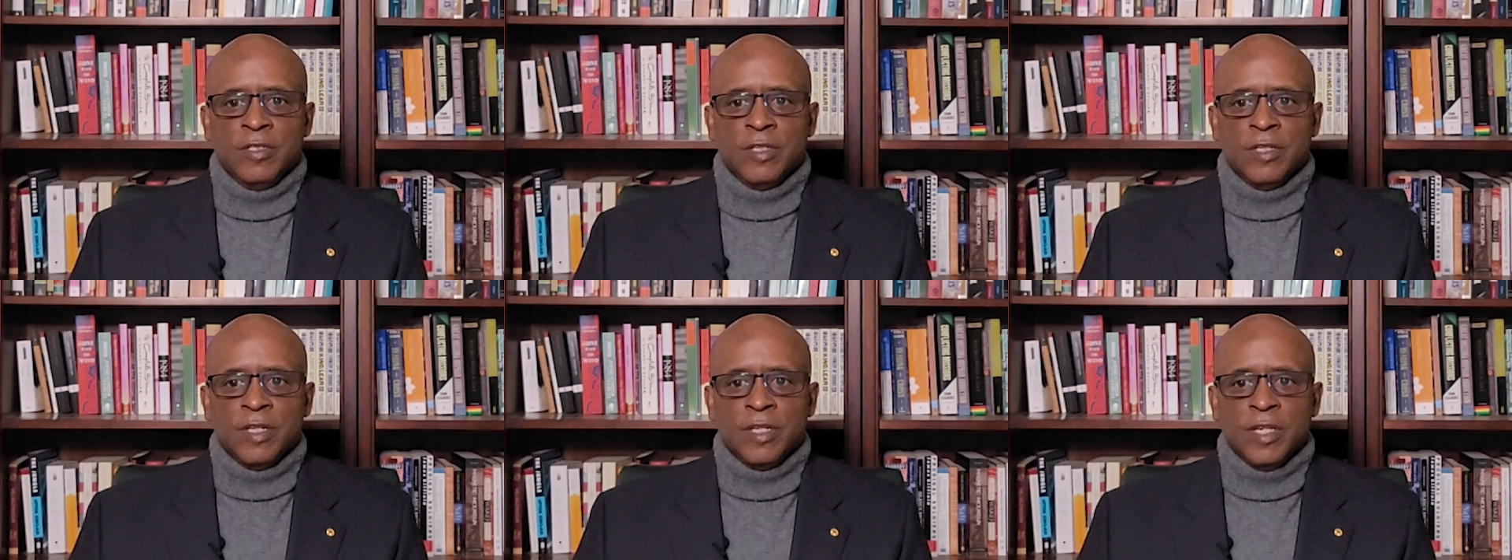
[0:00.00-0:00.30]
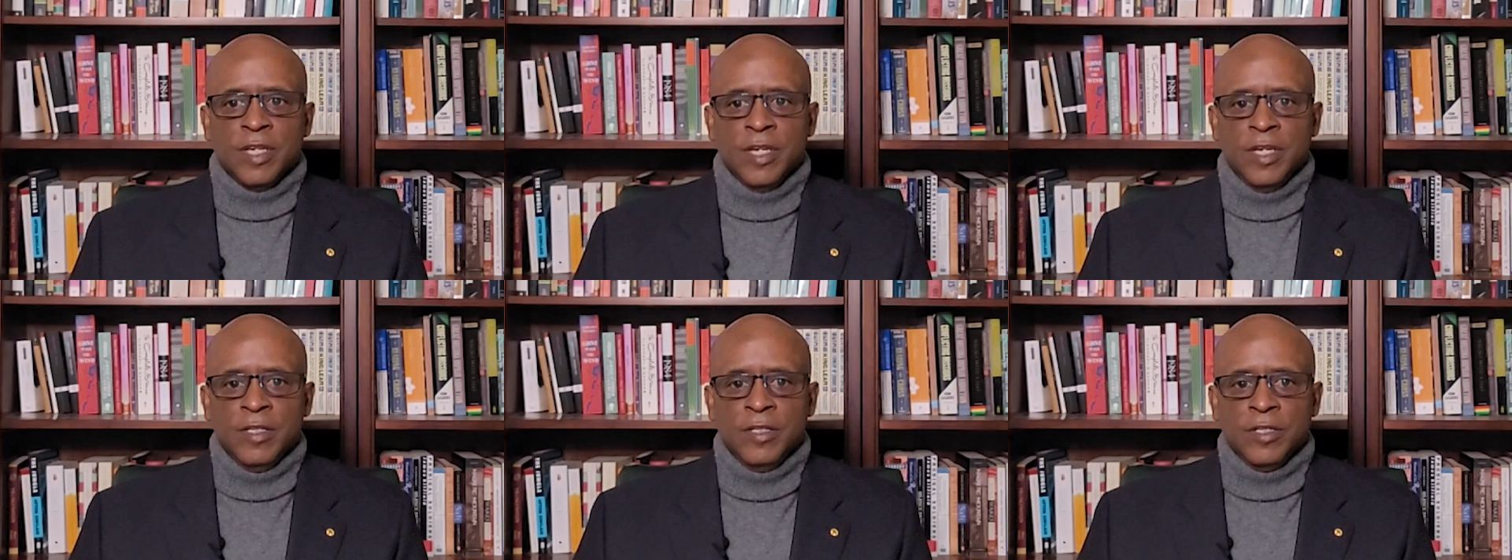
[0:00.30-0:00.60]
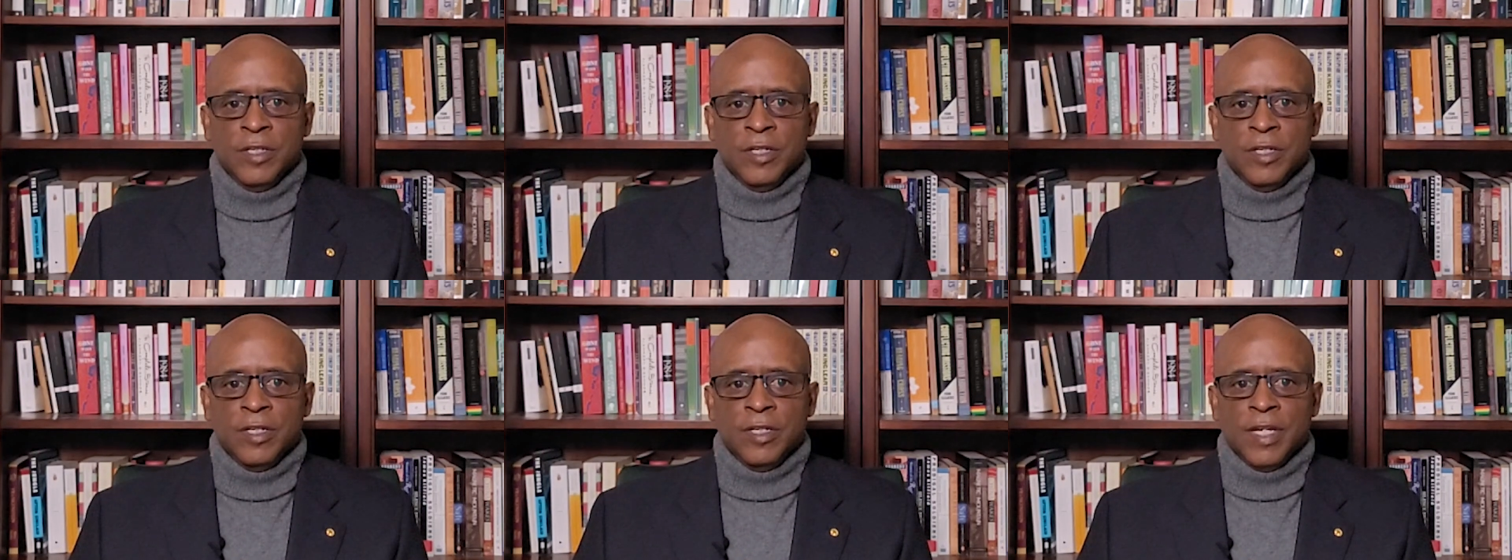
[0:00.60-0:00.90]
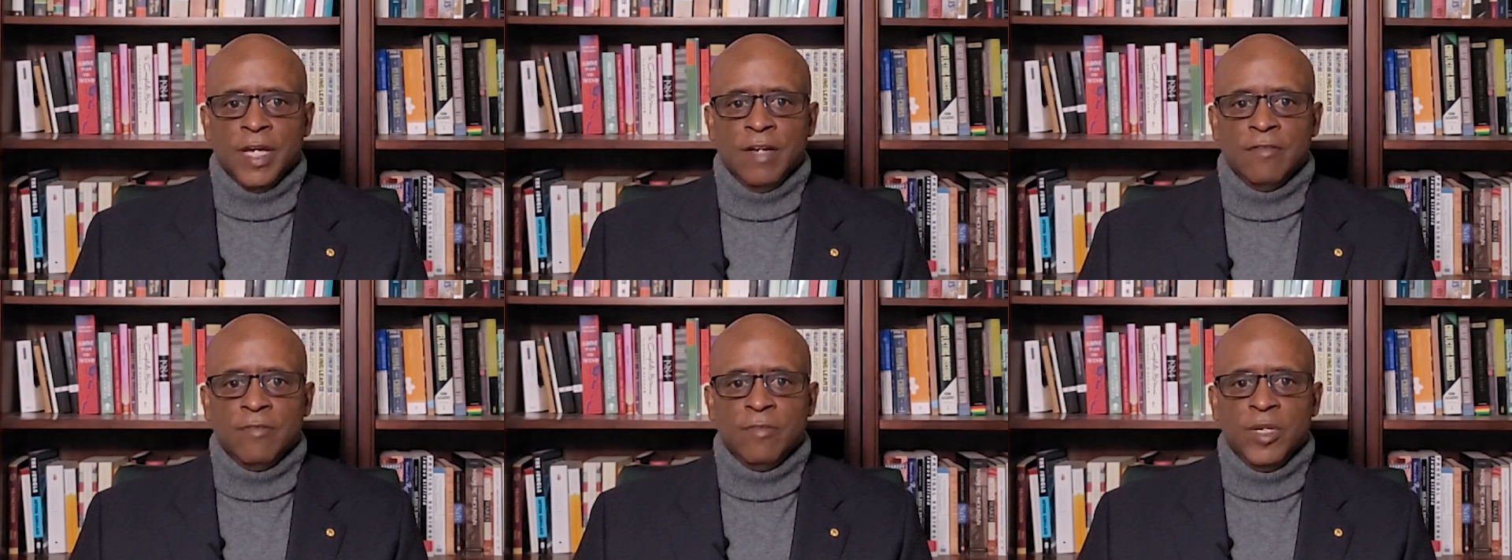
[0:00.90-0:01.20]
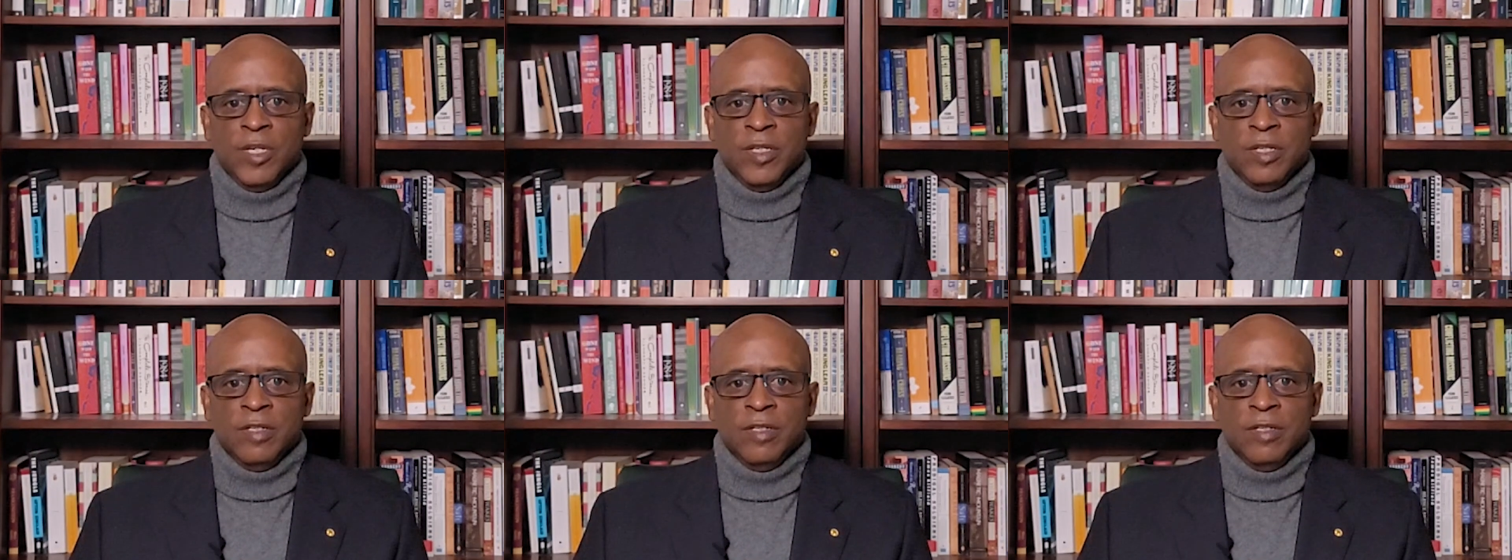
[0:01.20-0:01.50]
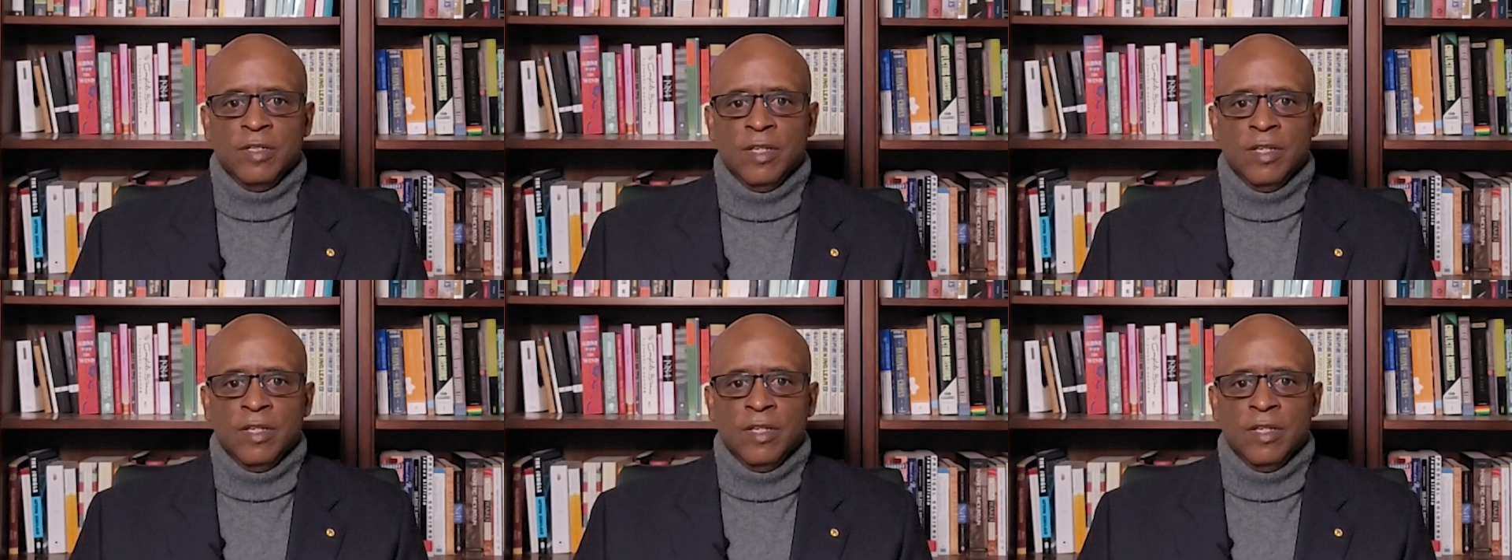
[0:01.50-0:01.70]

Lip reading: in Kenya have been